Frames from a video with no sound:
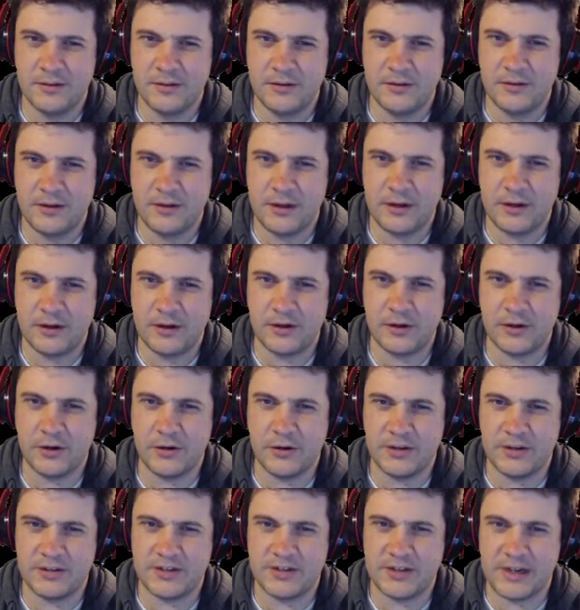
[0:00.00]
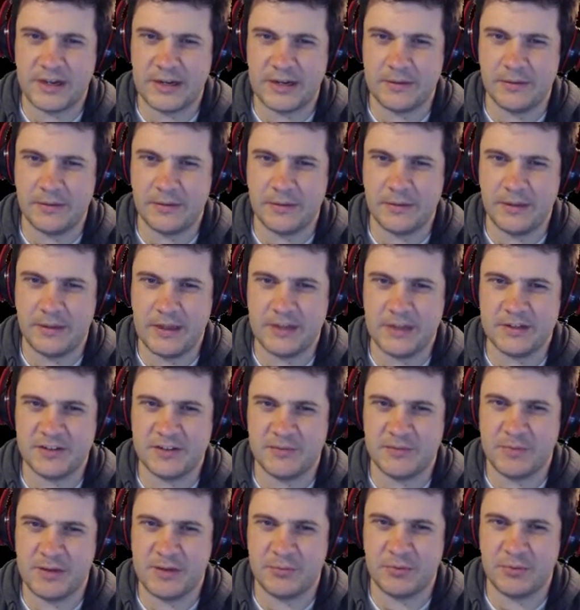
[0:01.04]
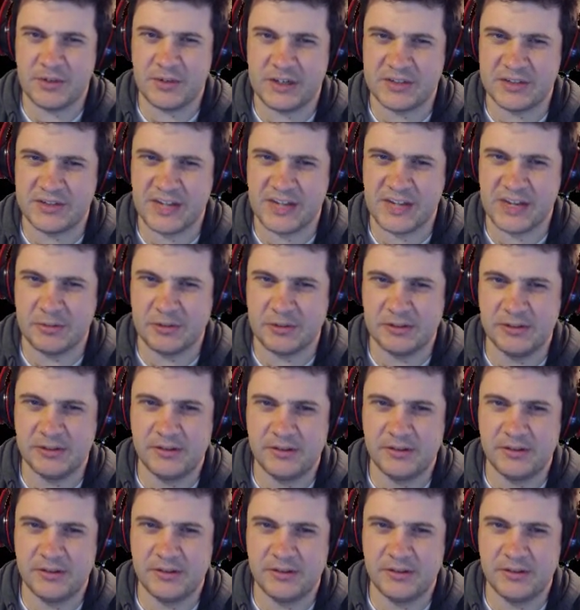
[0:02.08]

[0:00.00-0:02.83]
In our current state, things have been pretty stable.